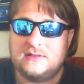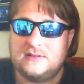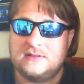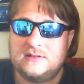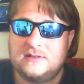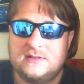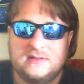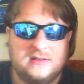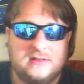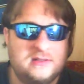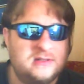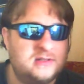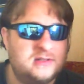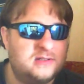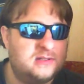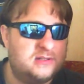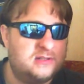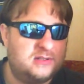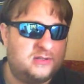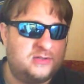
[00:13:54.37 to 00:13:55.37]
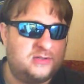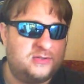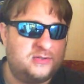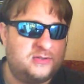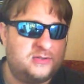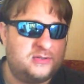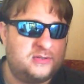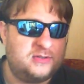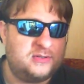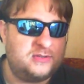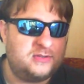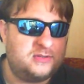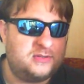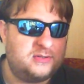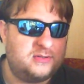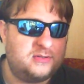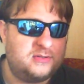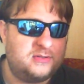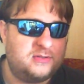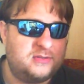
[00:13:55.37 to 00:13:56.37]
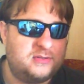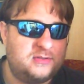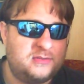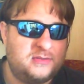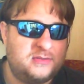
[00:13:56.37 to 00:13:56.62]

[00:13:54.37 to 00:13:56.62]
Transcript: (no one is talking)